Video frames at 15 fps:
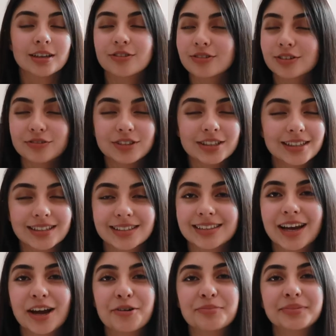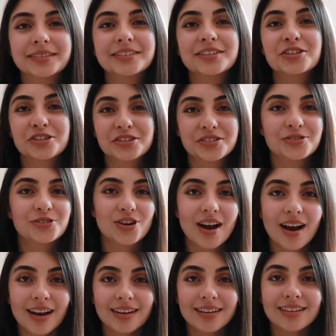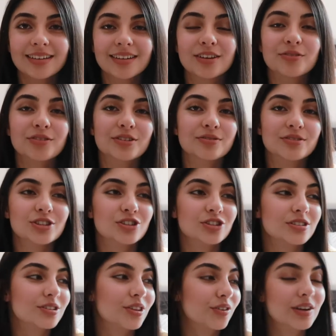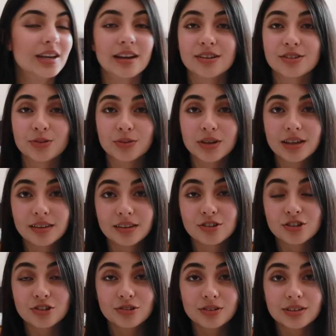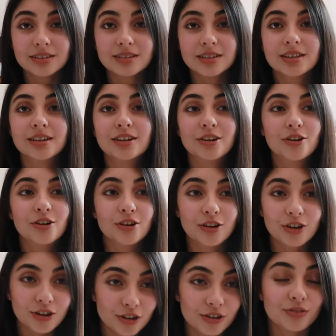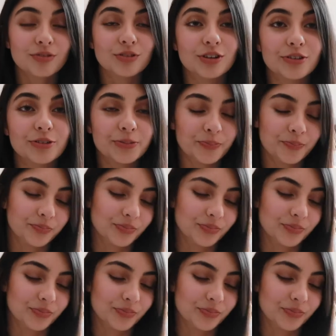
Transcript: even if it doesn't happen just try even if it's just three days a week that you do it good for you.